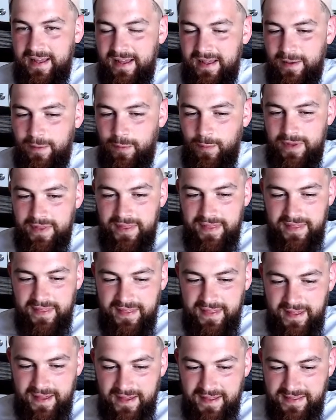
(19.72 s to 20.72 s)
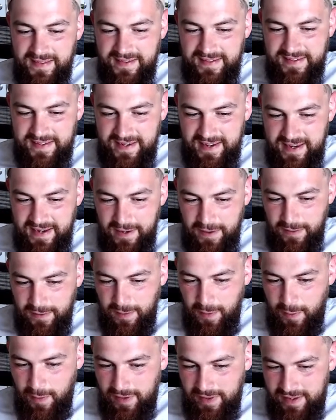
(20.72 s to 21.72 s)
with the city here
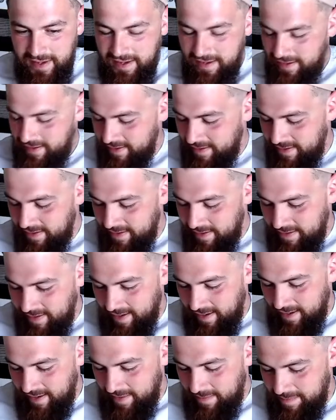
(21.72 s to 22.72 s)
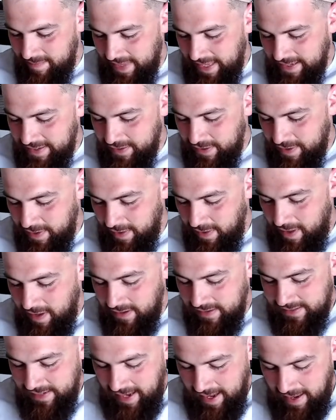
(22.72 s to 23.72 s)
locally that took a long
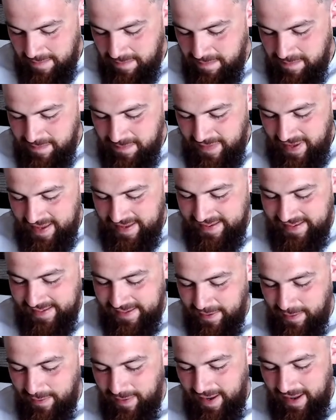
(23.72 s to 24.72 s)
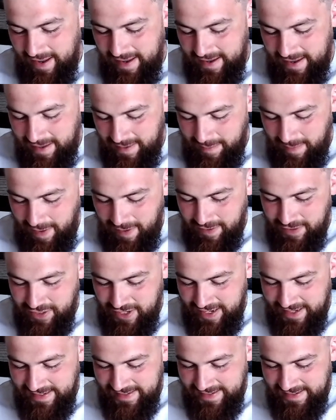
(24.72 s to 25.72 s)
time. So I
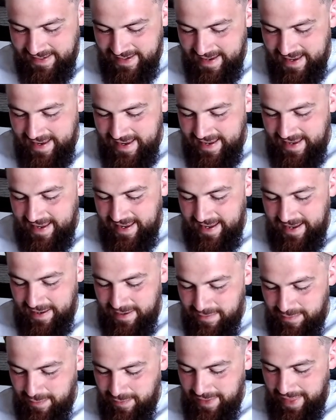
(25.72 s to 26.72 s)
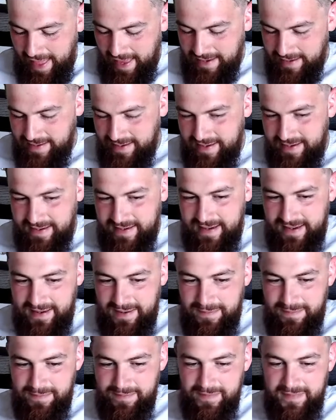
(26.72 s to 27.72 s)
apologize for that, and
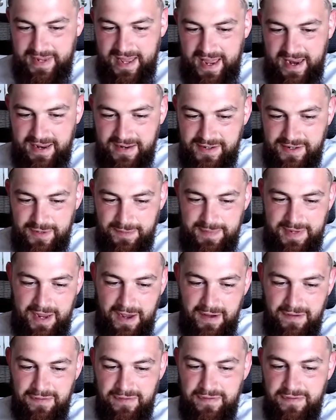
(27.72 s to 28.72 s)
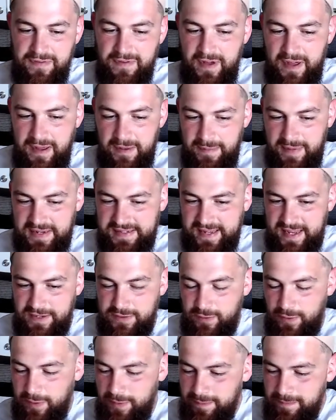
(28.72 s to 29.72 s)
kind of took me off my
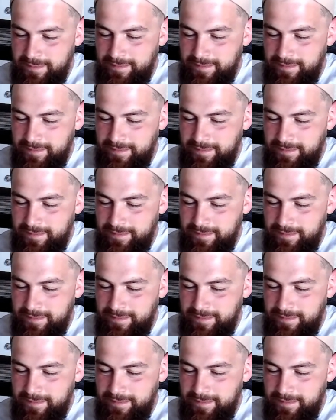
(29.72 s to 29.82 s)
schedule.